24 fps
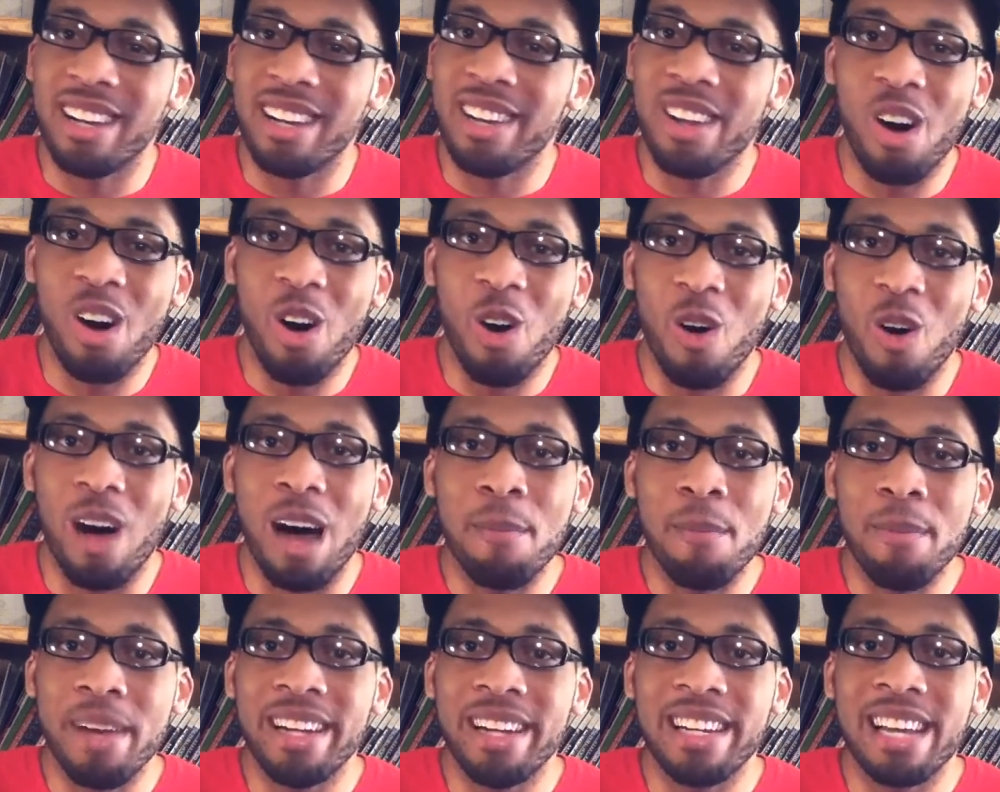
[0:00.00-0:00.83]
No,
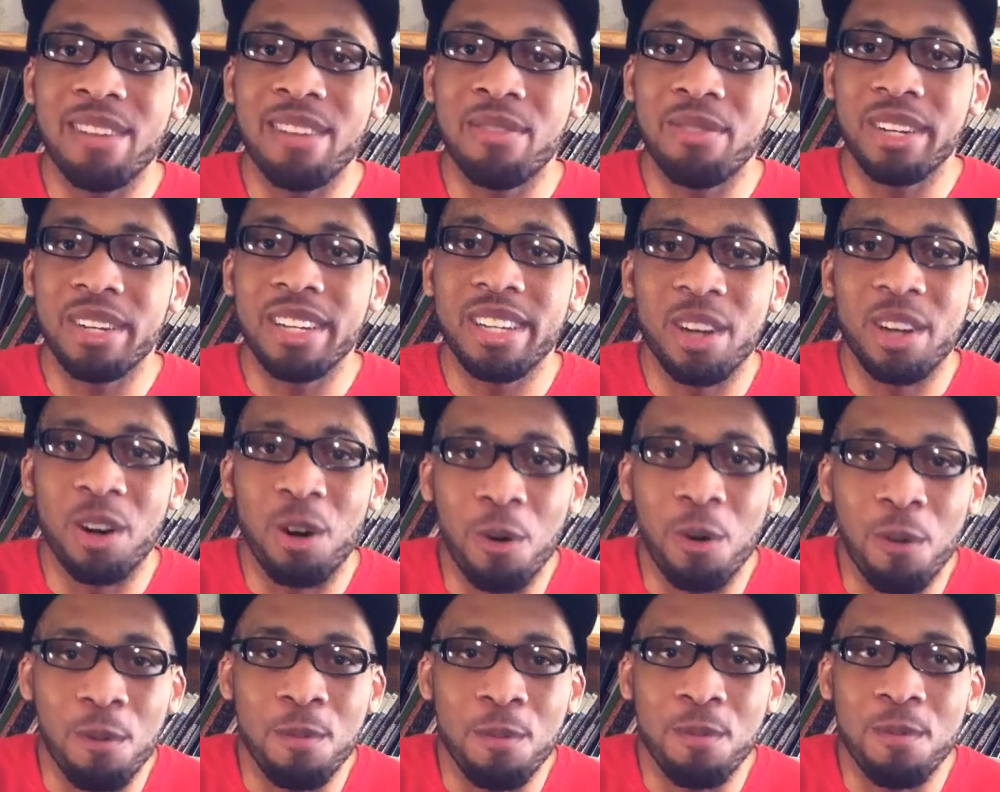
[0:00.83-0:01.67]
I made that
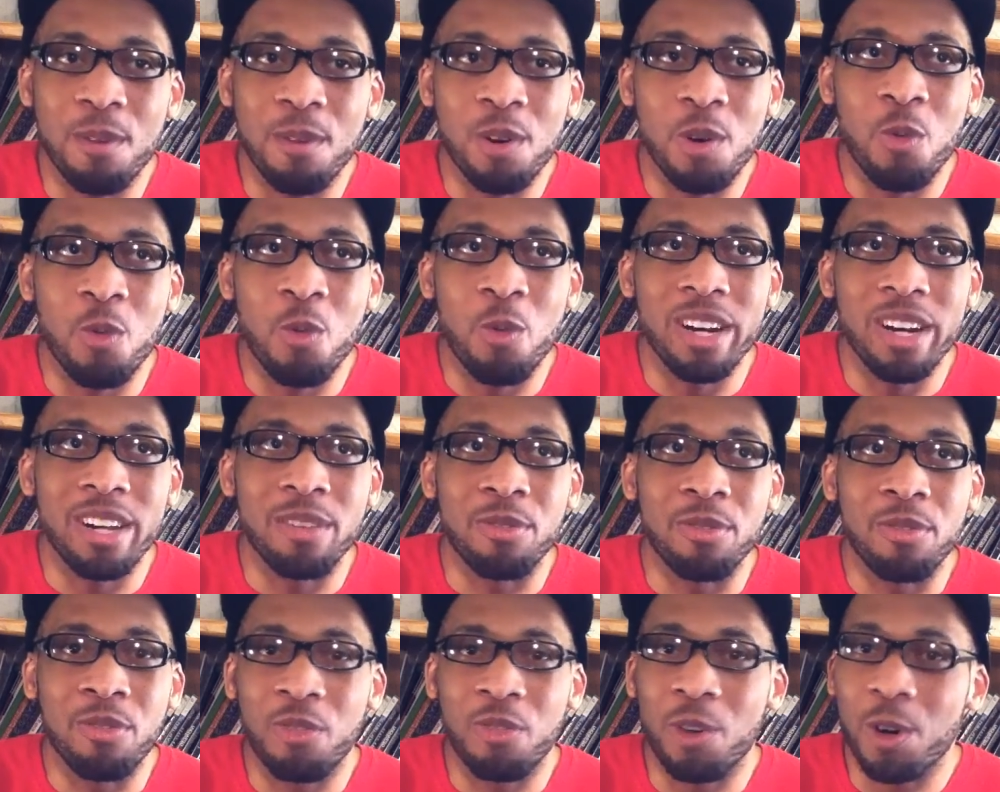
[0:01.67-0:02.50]
video when
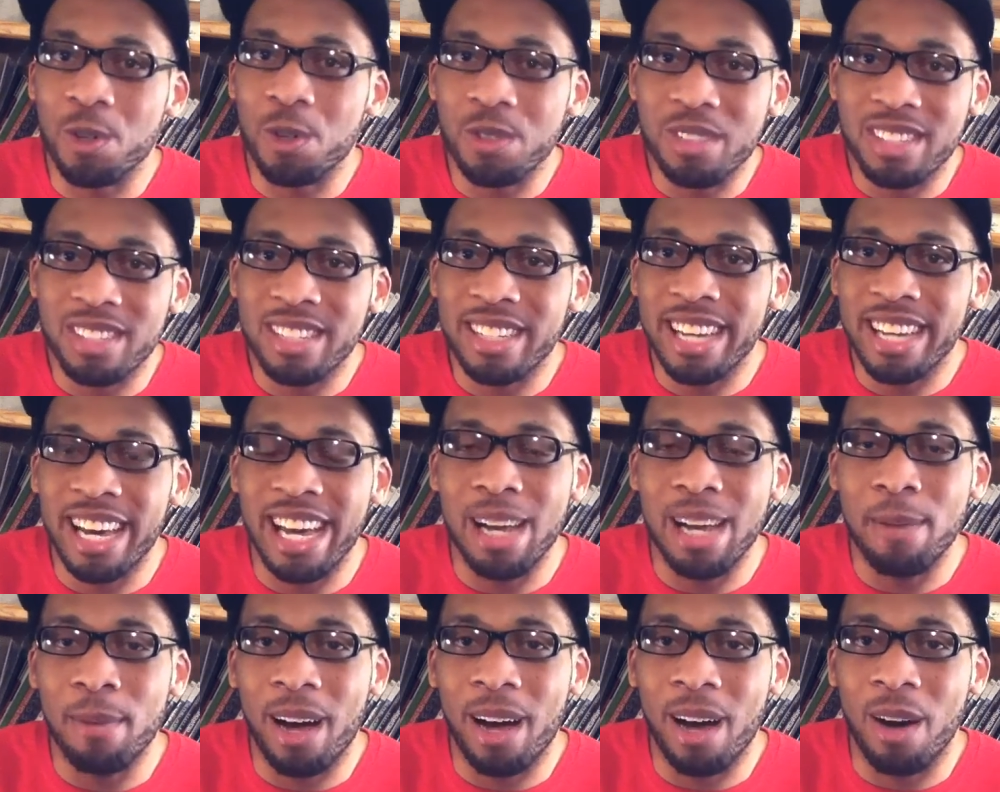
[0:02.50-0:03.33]
it first
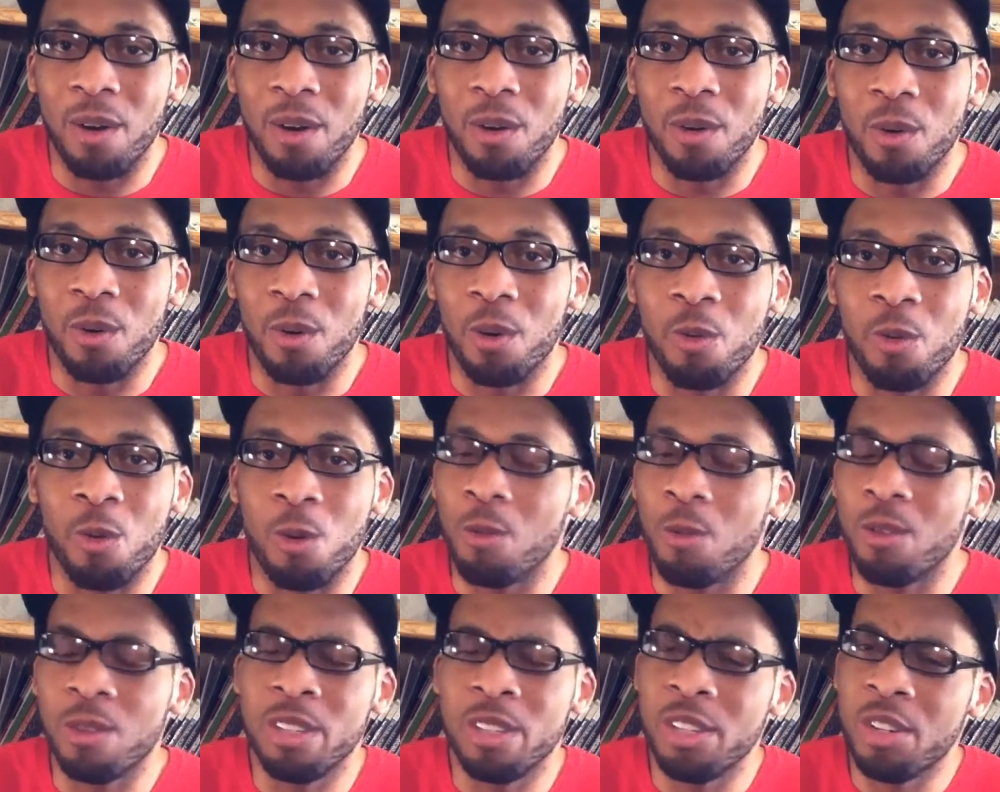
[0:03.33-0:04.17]
came out,
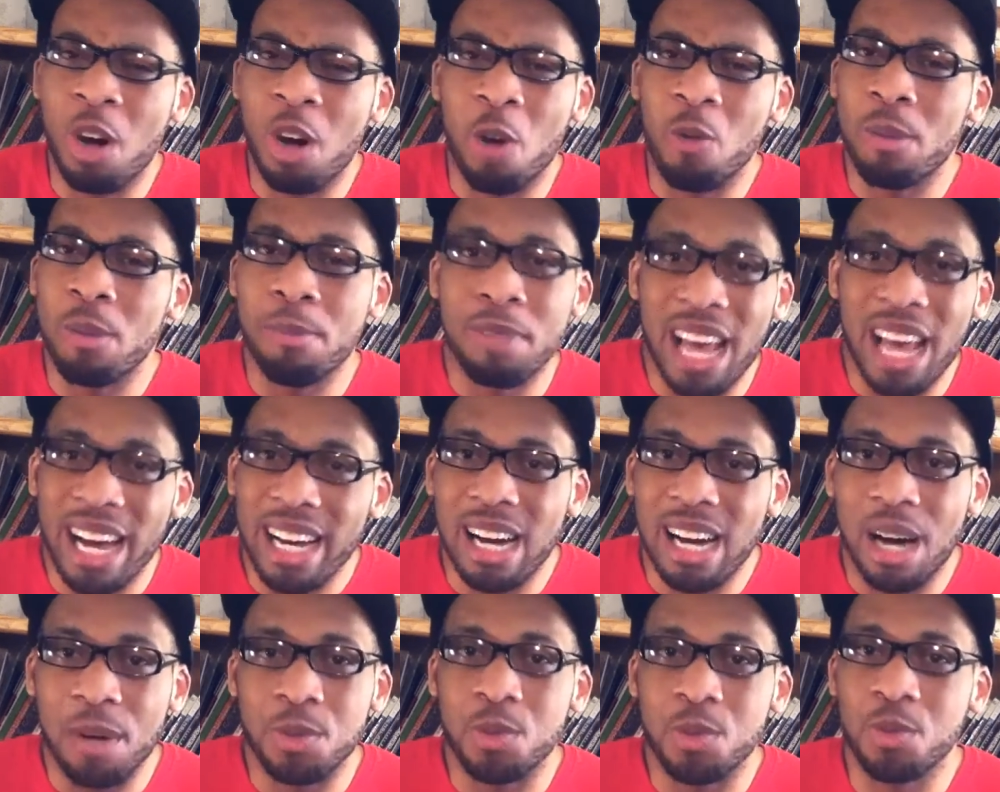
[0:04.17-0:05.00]
when
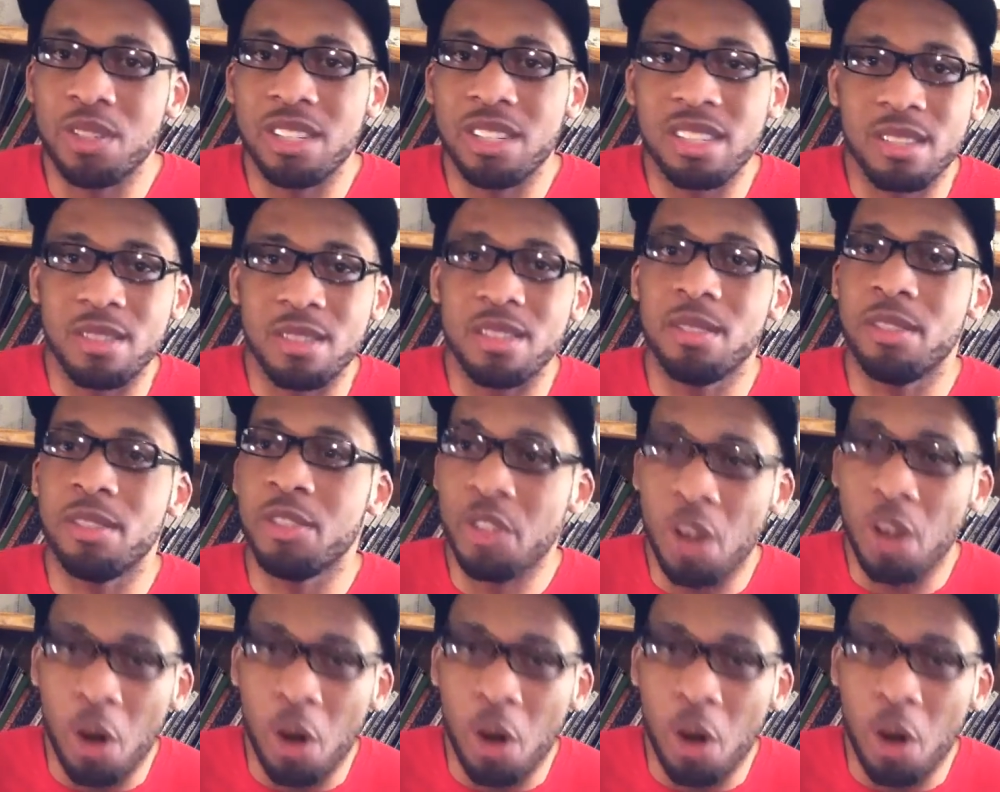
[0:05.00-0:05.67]
Black Ops was,